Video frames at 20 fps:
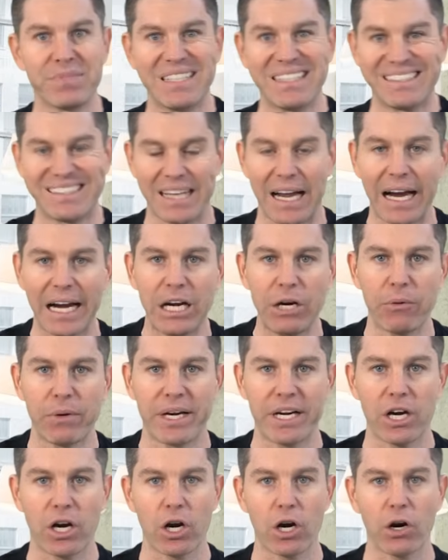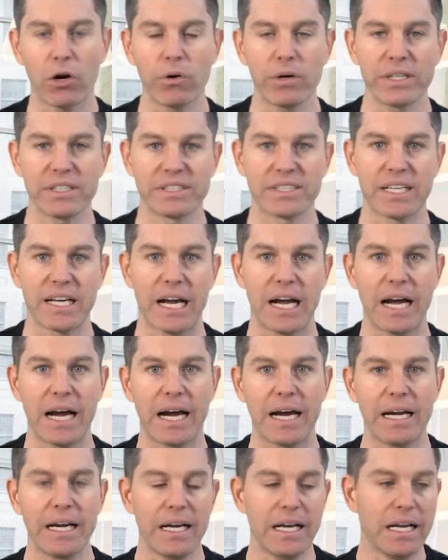desiring her is the
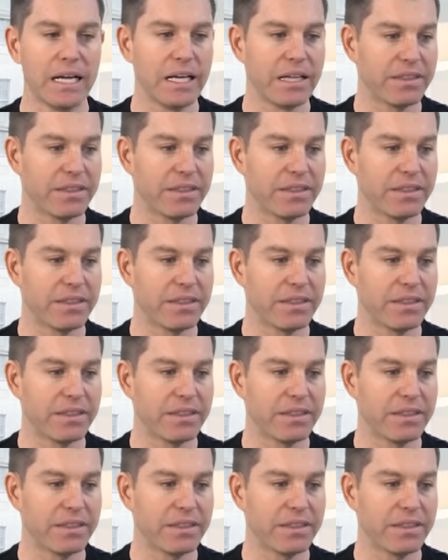guy,